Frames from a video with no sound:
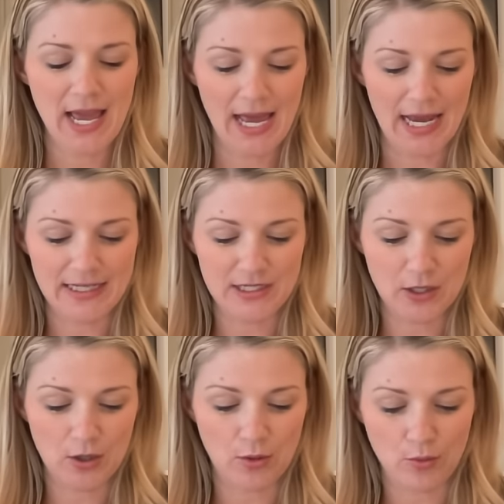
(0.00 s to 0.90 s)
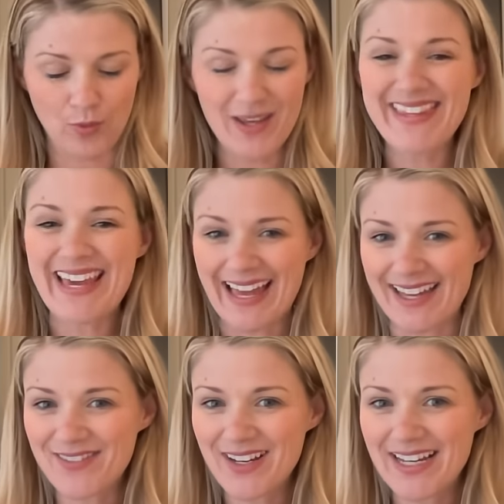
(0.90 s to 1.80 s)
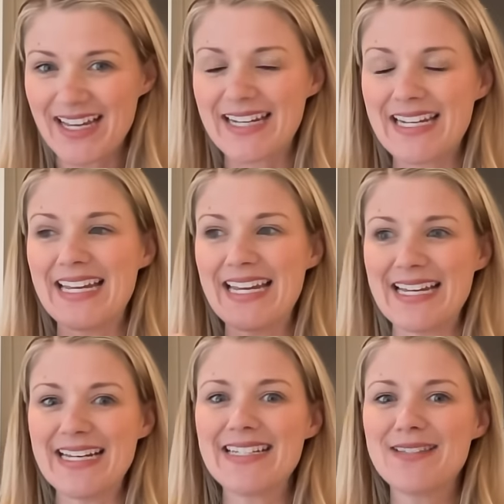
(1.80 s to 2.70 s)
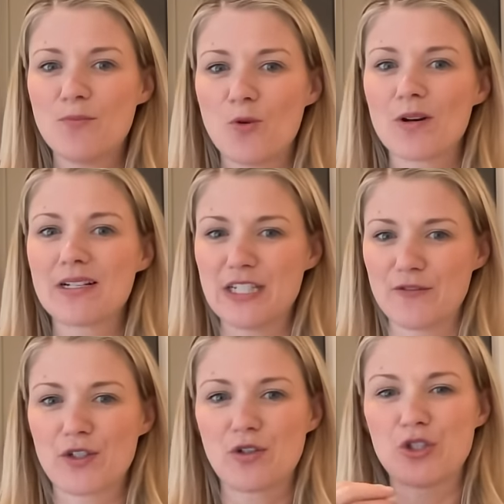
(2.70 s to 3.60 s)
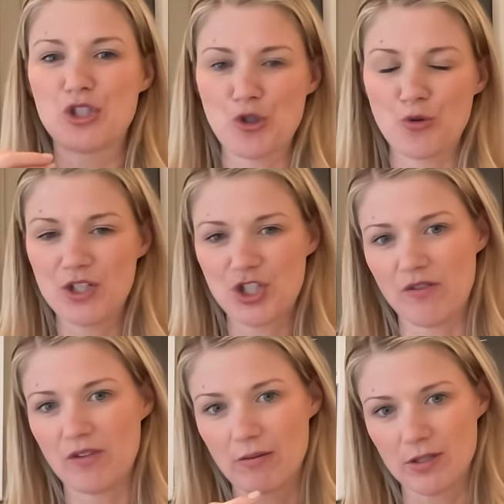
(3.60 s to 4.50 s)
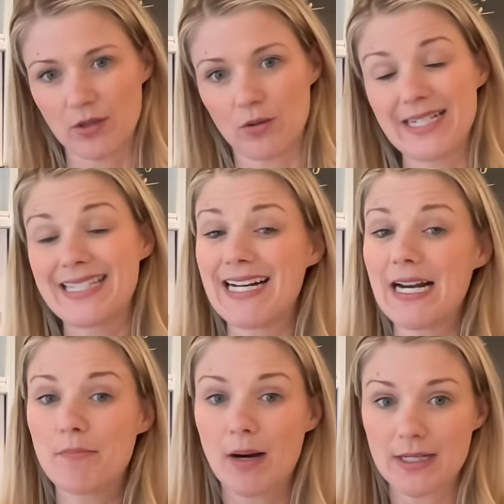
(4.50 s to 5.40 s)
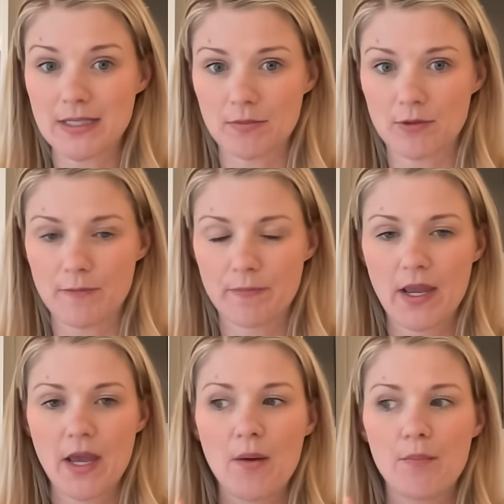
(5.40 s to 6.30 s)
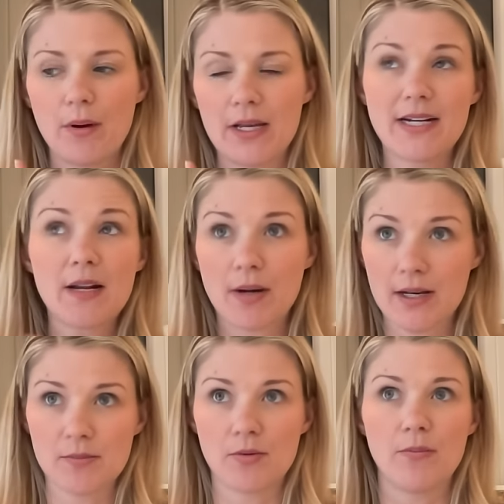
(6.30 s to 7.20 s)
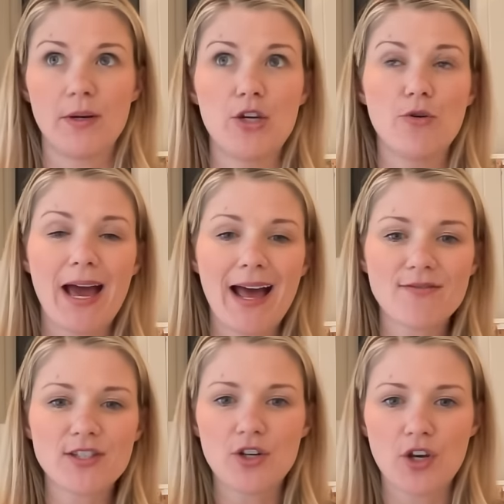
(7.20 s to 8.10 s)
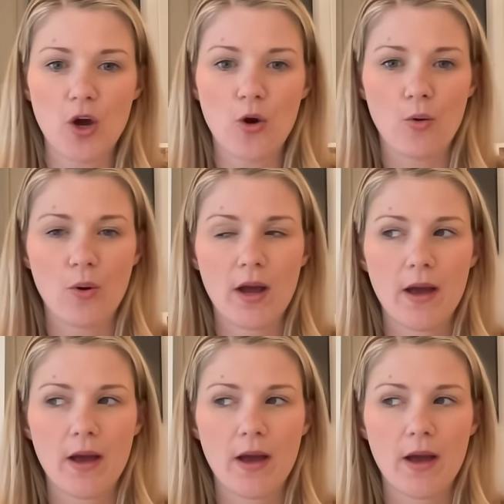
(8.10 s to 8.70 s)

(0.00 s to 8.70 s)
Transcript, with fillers: And so with Canva, it is more difficult to achieve that result. It's not impossible, but it's not impossible, but you have to know